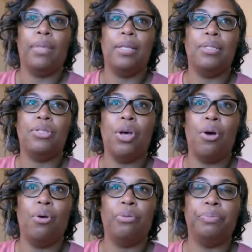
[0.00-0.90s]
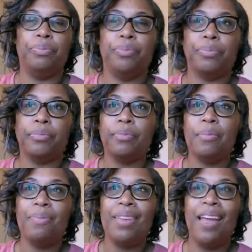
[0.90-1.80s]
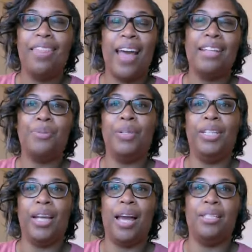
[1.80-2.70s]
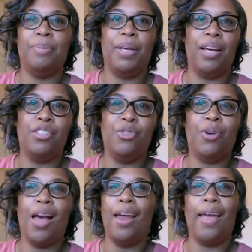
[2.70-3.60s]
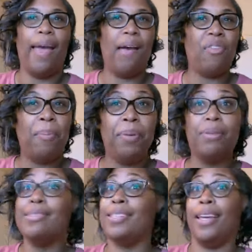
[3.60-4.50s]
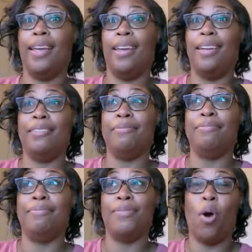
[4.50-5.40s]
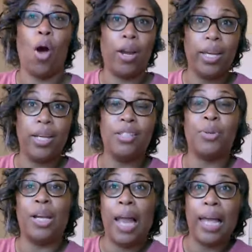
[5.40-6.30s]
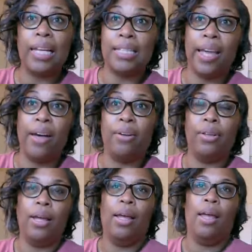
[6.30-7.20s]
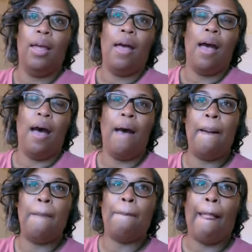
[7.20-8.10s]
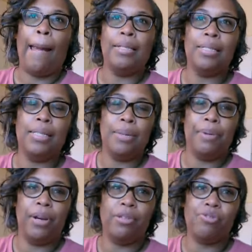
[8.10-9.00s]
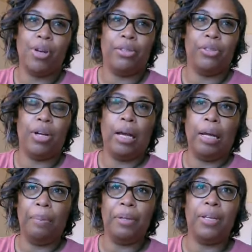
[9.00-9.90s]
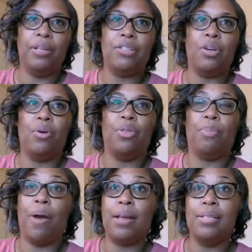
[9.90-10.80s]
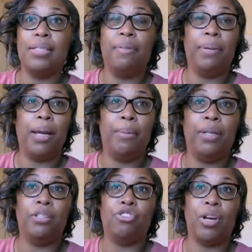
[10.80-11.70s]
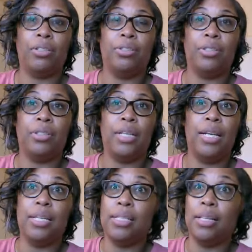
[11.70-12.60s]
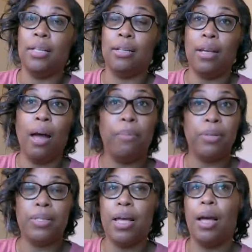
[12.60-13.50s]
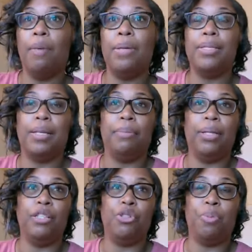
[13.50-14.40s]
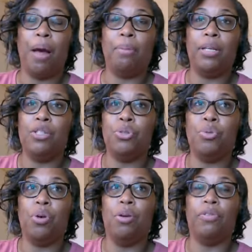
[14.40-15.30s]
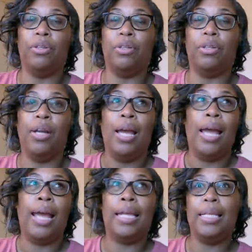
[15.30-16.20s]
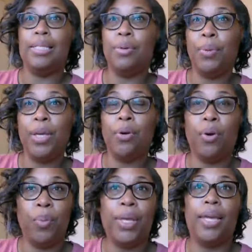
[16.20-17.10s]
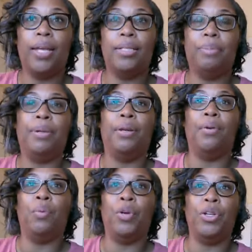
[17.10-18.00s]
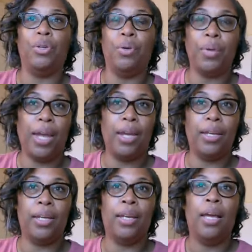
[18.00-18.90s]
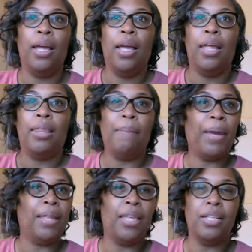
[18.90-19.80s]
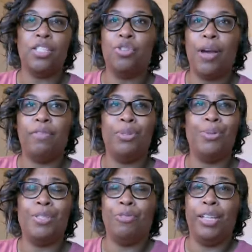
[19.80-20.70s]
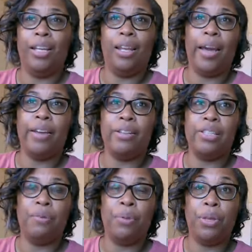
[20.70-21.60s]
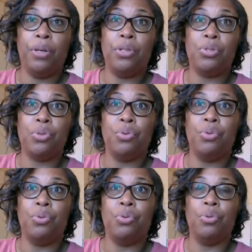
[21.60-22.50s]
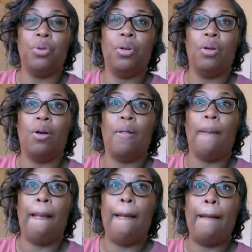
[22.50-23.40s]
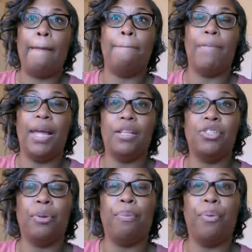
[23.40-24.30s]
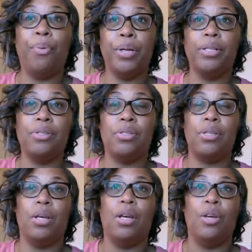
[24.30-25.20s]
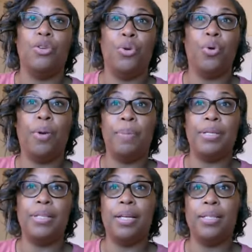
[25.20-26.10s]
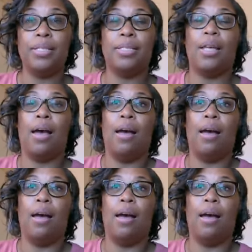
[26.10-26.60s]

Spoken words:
So that's really nice because you kind of have a built-in audience or clientele. I did CPR instructor a couple of years ago. The process of becoming an instructor isn't cumbersome. It's something that you probably can do over at least a week or a weekend, depending on where you're located. The main things that you have to do is really align yourself with a good school that supports your business.